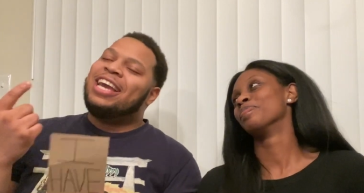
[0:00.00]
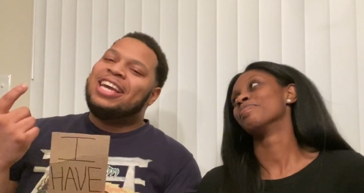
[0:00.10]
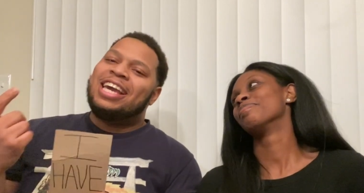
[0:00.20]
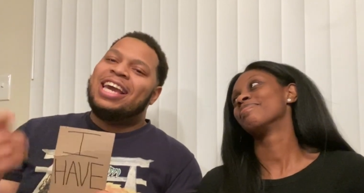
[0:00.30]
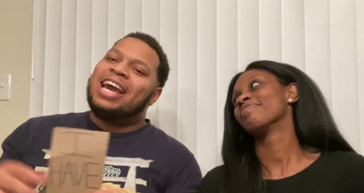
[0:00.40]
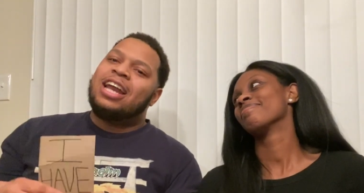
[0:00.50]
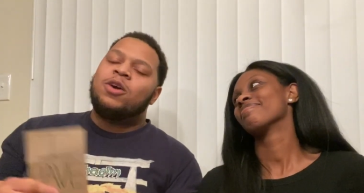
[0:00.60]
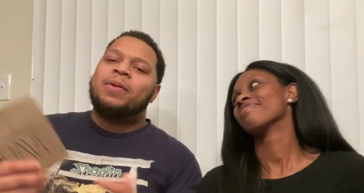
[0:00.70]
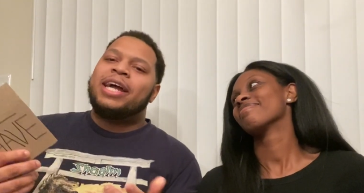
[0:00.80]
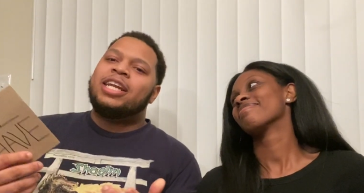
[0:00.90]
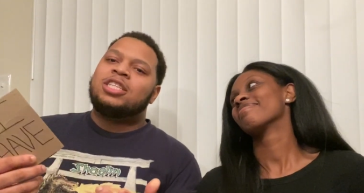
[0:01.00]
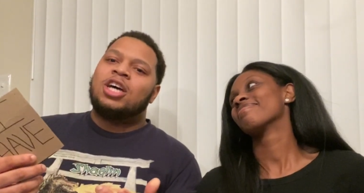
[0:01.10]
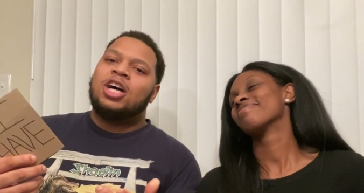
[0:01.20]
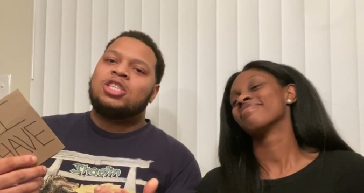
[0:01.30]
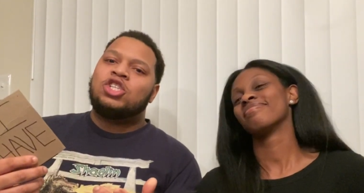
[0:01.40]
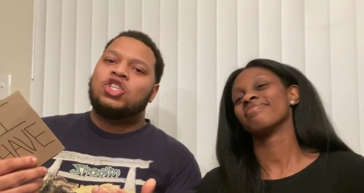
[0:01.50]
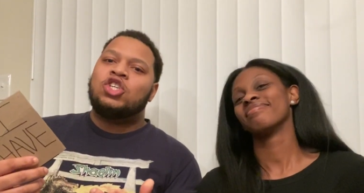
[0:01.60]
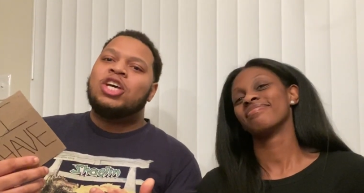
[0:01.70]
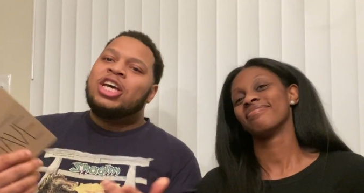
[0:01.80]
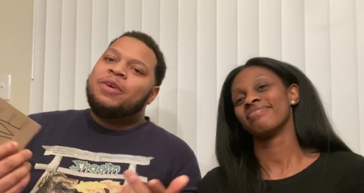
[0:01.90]
Speaker 1: you ain't got nobody to talk
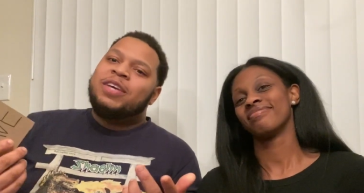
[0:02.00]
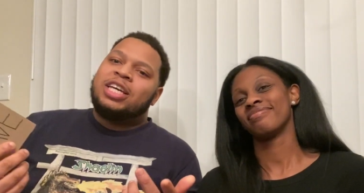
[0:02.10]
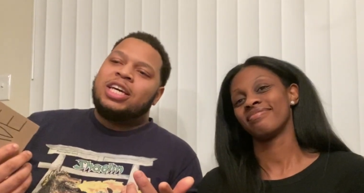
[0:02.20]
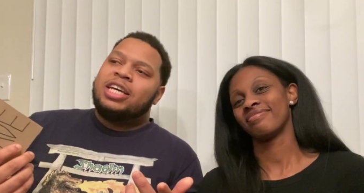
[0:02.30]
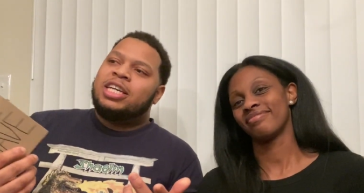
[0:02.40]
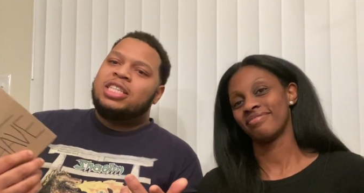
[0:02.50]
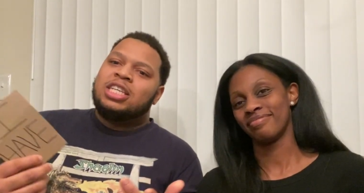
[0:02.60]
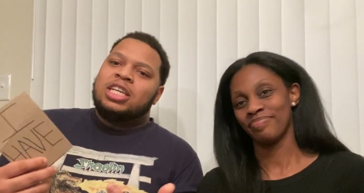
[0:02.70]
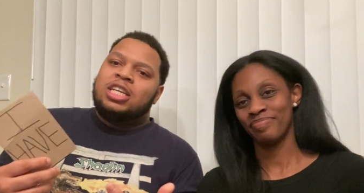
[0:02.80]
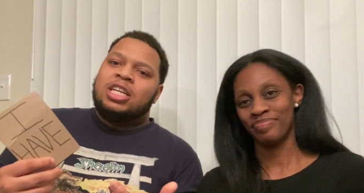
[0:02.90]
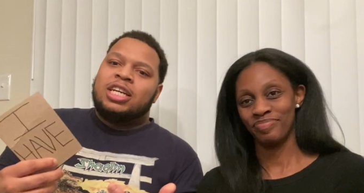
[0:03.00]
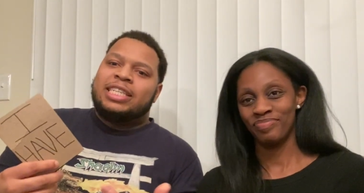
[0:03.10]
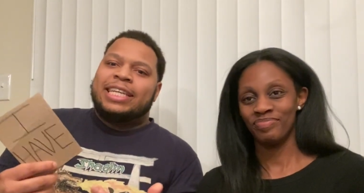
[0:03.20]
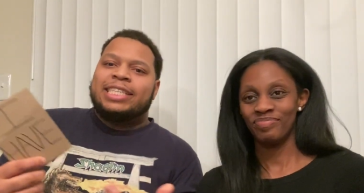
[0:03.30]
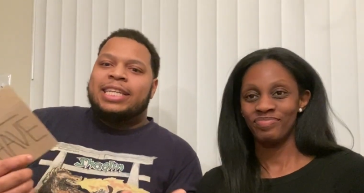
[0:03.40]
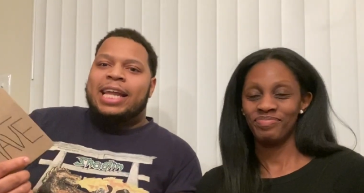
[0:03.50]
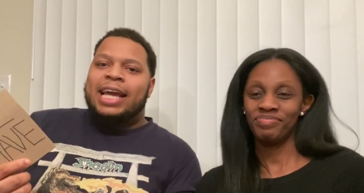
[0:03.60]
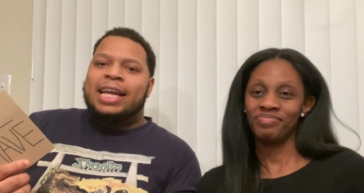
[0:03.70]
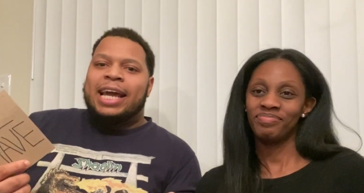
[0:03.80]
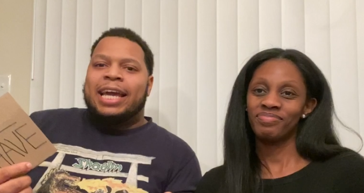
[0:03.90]
to because you know what I'm saying? It's a
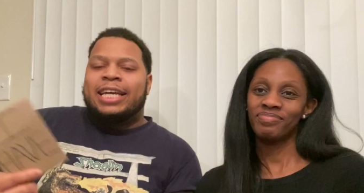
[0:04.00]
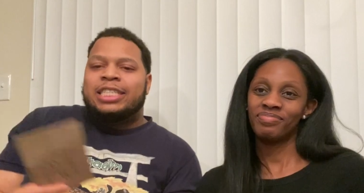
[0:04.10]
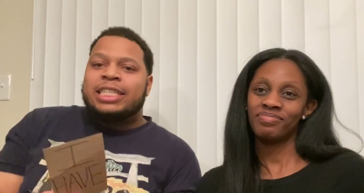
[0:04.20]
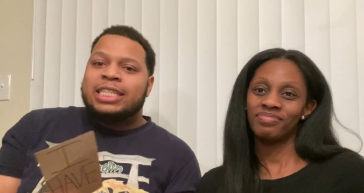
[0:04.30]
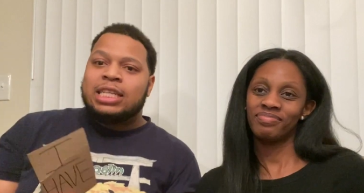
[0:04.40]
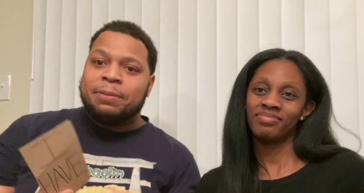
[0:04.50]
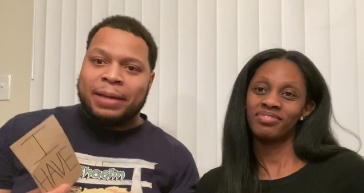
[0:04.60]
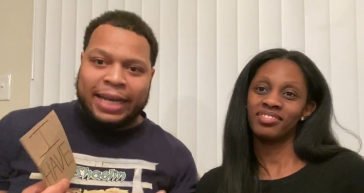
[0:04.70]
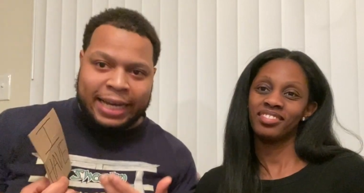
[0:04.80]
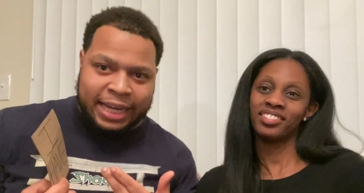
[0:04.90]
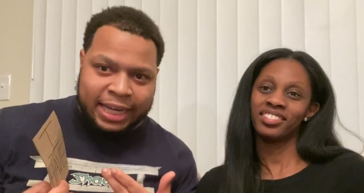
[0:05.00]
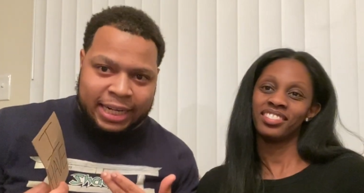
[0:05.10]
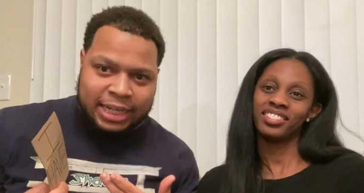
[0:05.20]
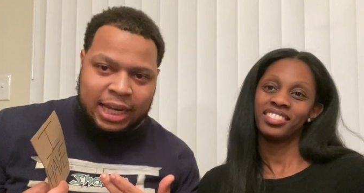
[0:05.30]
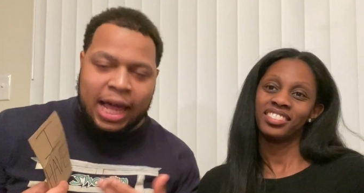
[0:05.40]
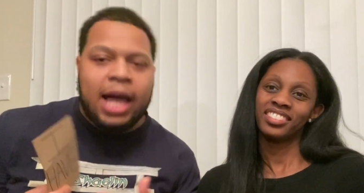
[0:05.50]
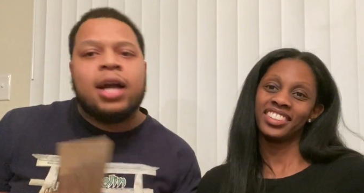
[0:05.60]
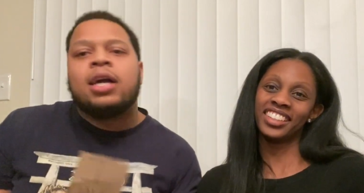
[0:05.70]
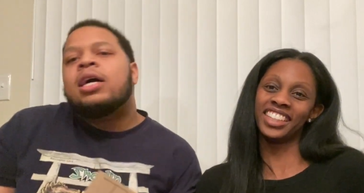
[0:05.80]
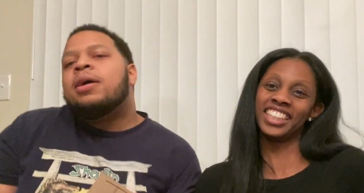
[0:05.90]
late night and she sleep at nine
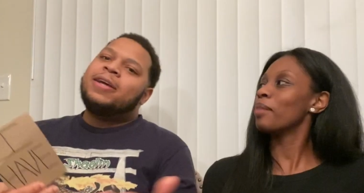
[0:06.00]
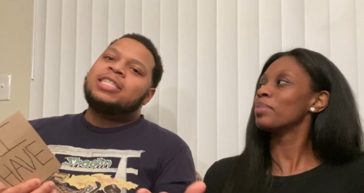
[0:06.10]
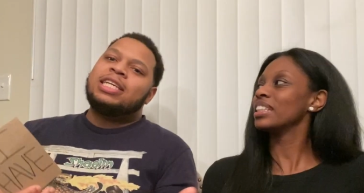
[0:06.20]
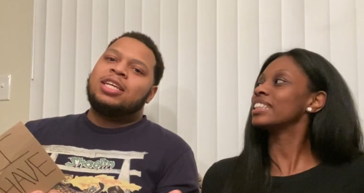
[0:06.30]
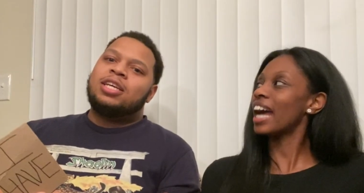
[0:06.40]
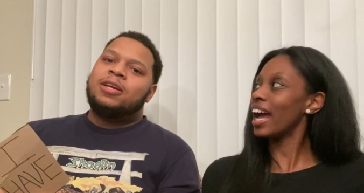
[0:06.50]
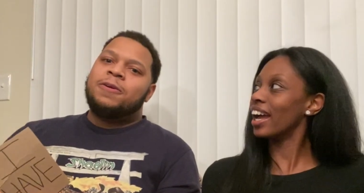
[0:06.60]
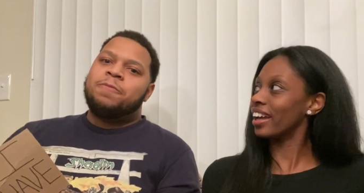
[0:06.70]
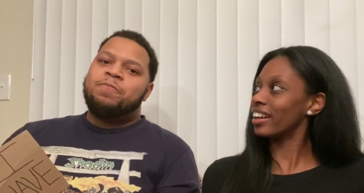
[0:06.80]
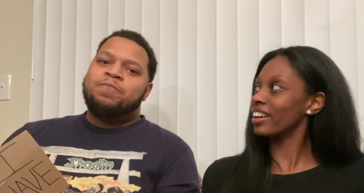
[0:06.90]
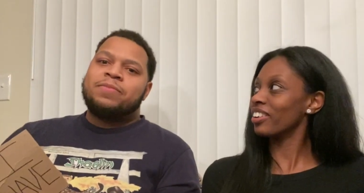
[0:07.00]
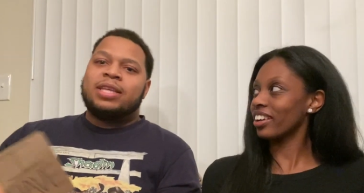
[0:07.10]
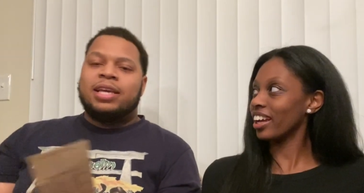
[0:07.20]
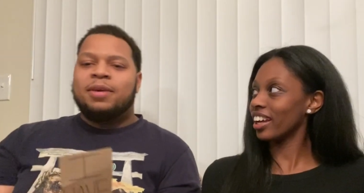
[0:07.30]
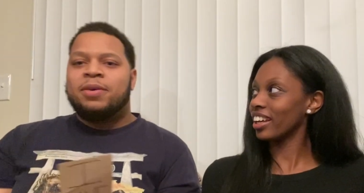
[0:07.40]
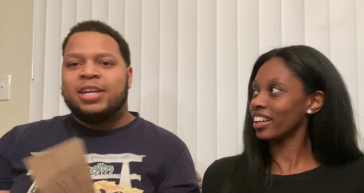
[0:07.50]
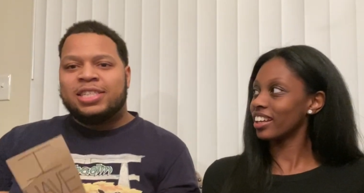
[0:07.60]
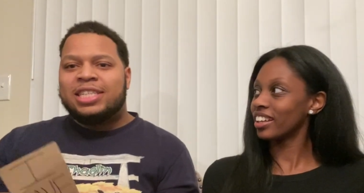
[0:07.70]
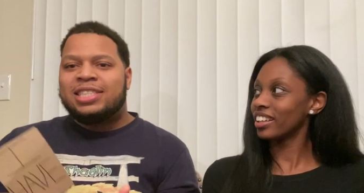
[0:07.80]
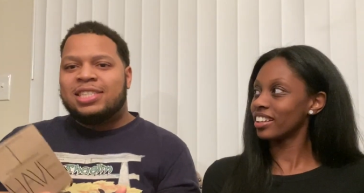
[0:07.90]
o'clock.
Speaker 2: I be she, tired, okay.
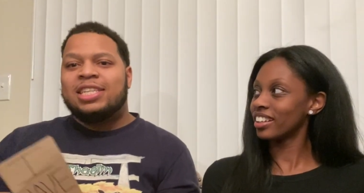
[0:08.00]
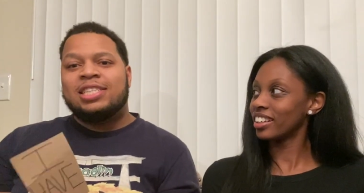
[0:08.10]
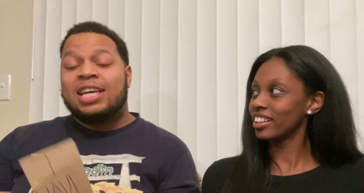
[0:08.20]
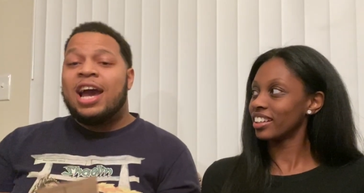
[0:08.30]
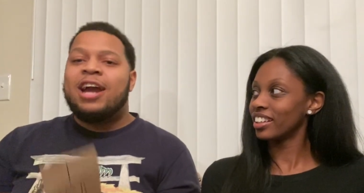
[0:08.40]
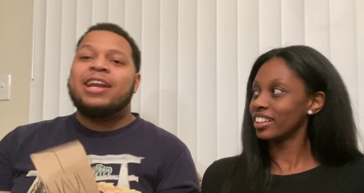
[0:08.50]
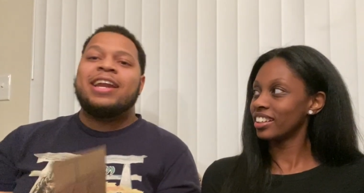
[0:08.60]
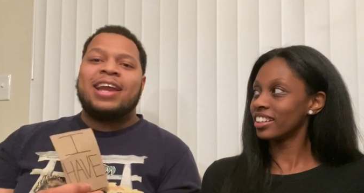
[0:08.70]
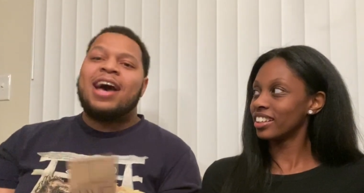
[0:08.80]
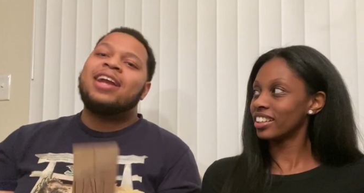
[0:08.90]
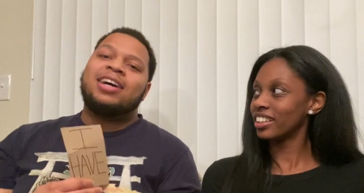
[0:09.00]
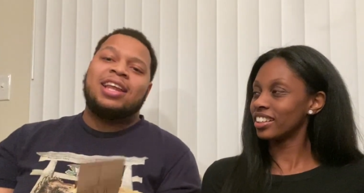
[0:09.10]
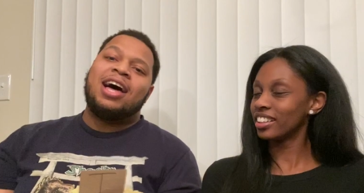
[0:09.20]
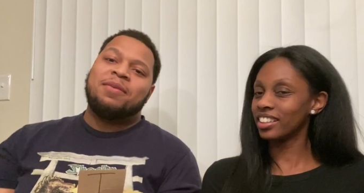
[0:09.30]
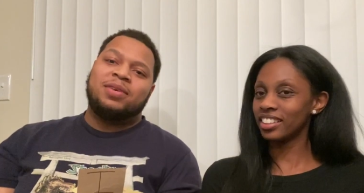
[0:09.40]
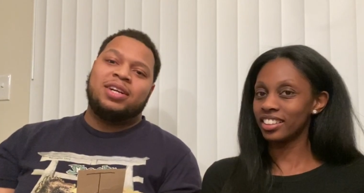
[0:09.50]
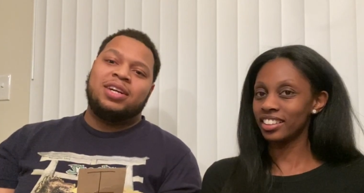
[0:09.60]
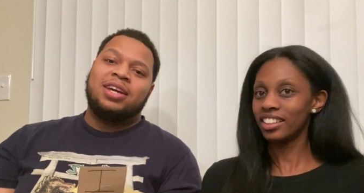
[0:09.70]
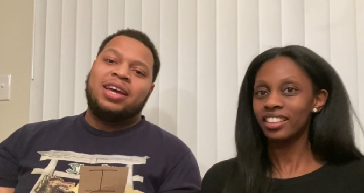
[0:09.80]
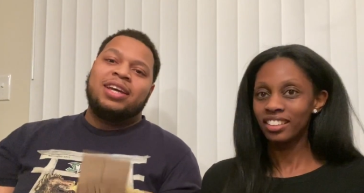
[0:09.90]
Bro,
Speaker 1: she she tired at nine o'clock,
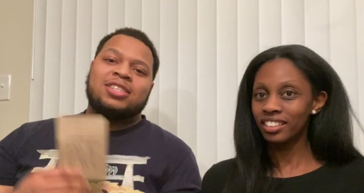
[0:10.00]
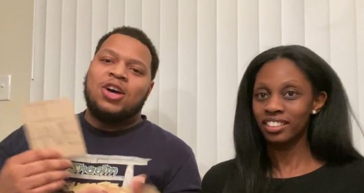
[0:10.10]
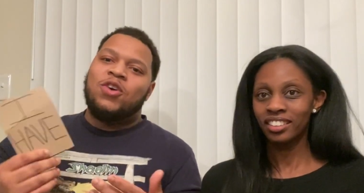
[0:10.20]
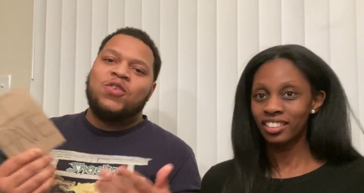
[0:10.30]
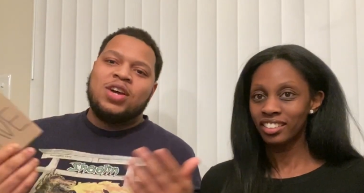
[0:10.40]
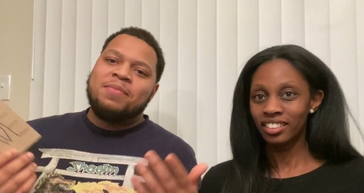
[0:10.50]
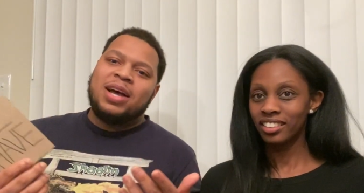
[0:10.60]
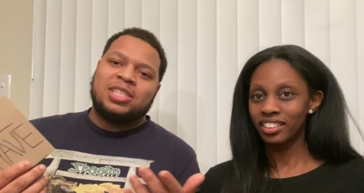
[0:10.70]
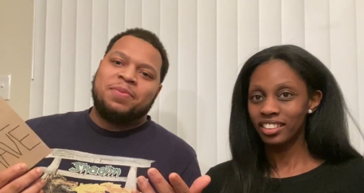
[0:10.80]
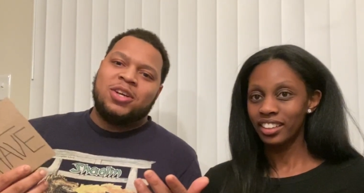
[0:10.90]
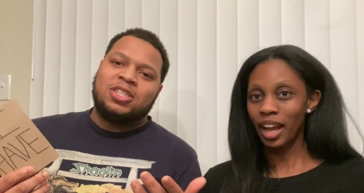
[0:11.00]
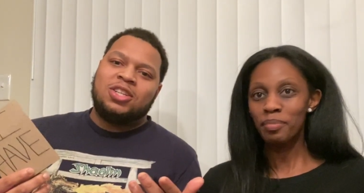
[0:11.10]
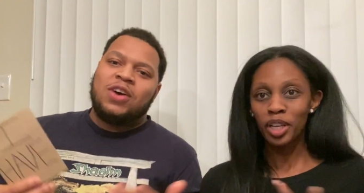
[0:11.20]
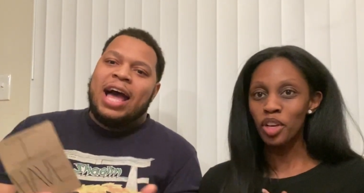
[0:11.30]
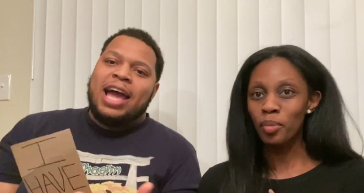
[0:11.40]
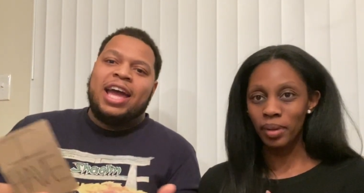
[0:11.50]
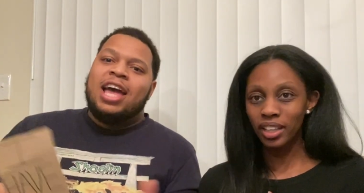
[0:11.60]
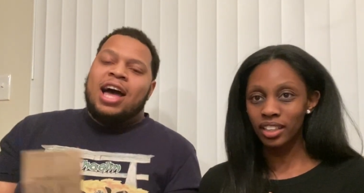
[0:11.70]
bro. So what am I supposed to do? I